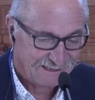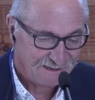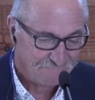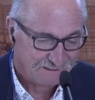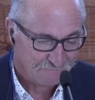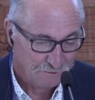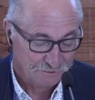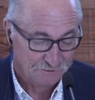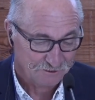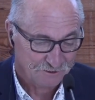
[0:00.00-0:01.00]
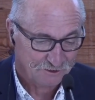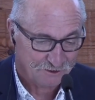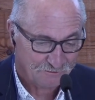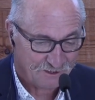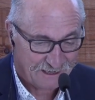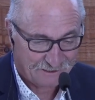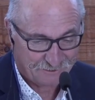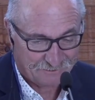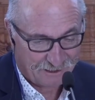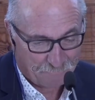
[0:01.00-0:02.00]
Let me greet all of you. Let
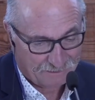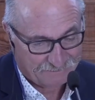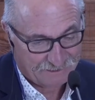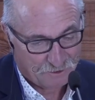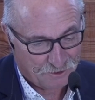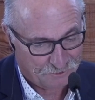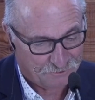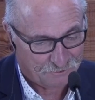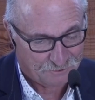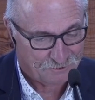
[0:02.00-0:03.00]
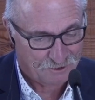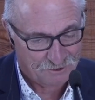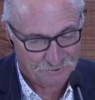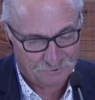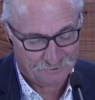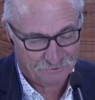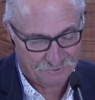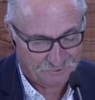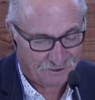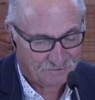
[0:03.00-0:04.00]
me thank you for
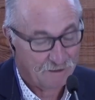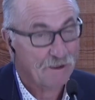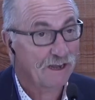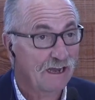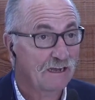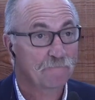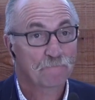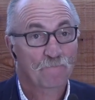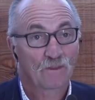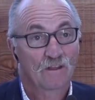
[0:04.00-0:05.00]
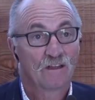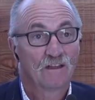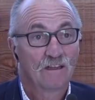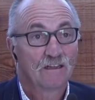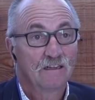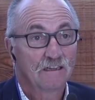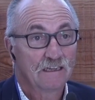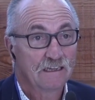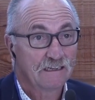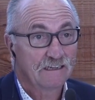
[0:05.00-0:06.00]
your invitation
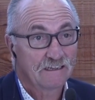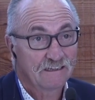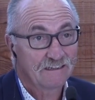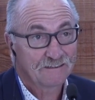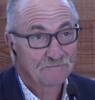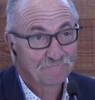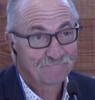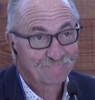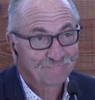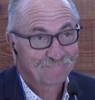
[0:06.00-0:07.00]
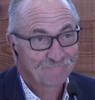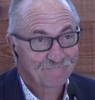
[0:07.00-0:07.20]
to this conference.